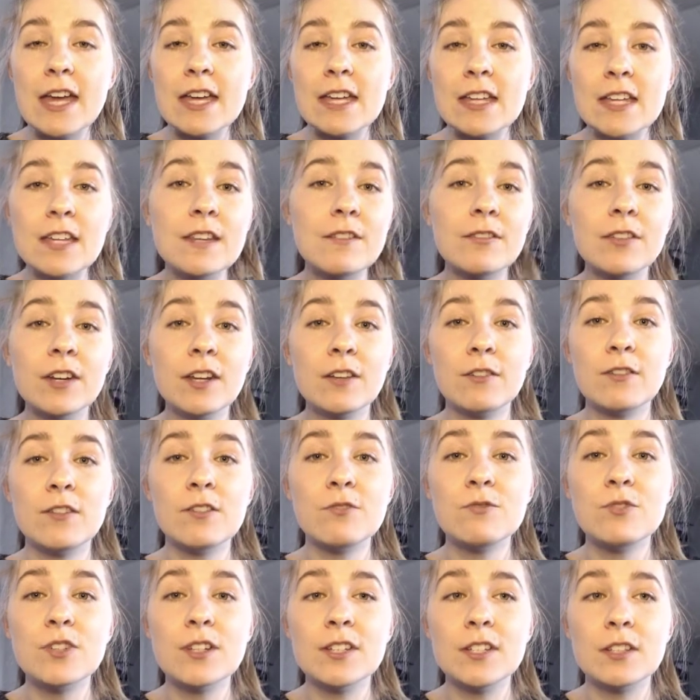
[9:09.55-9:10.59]
even if you
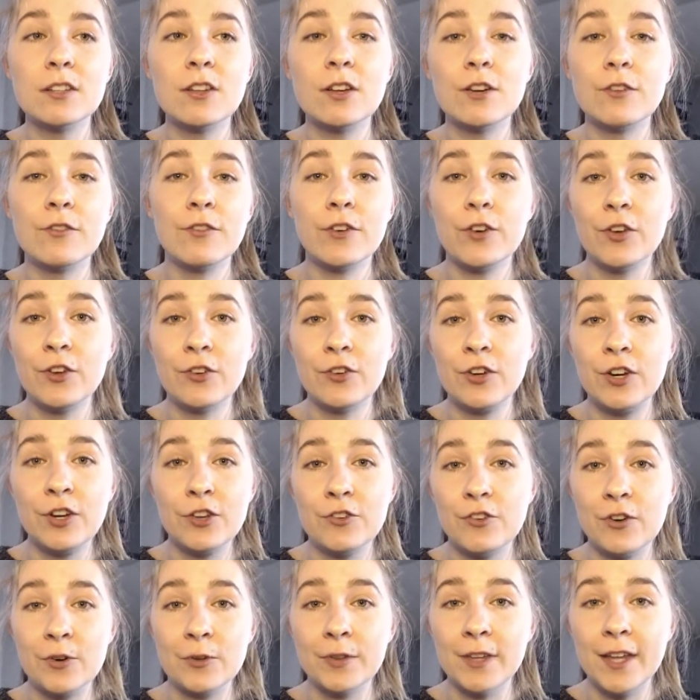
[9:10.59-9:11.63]
just look for it in your
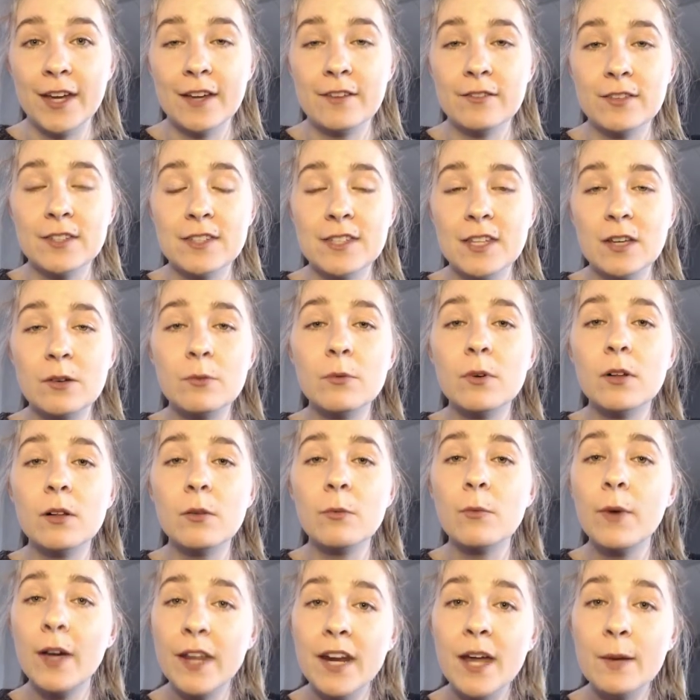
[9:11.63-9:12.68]
own life and say, well,
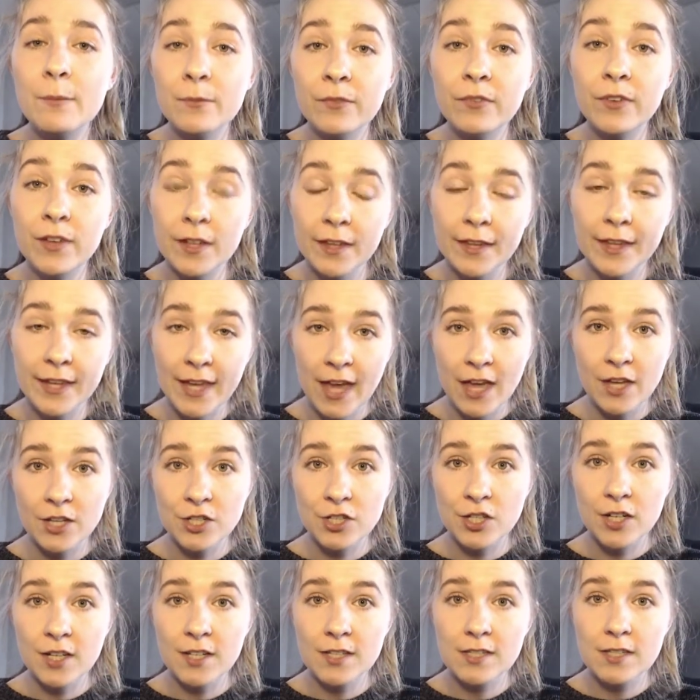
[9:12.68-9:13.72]
when I'm feeling
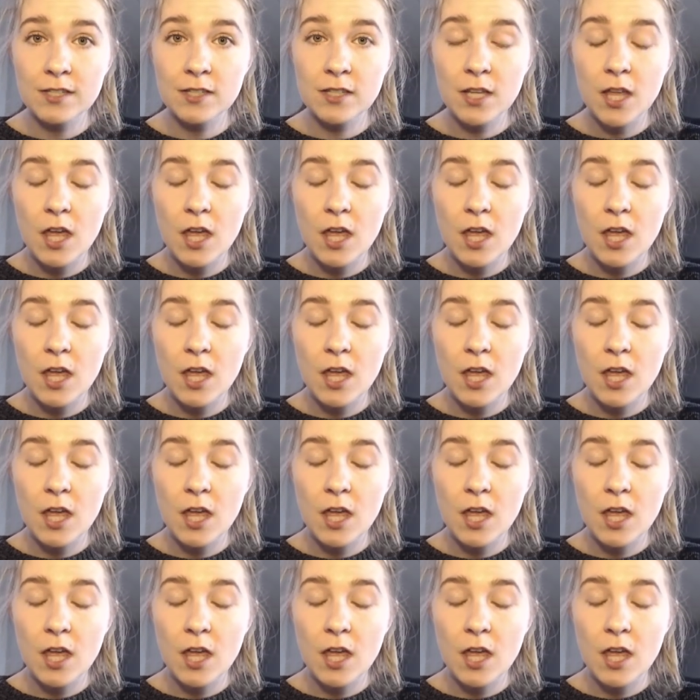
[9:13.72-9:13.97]
anxious,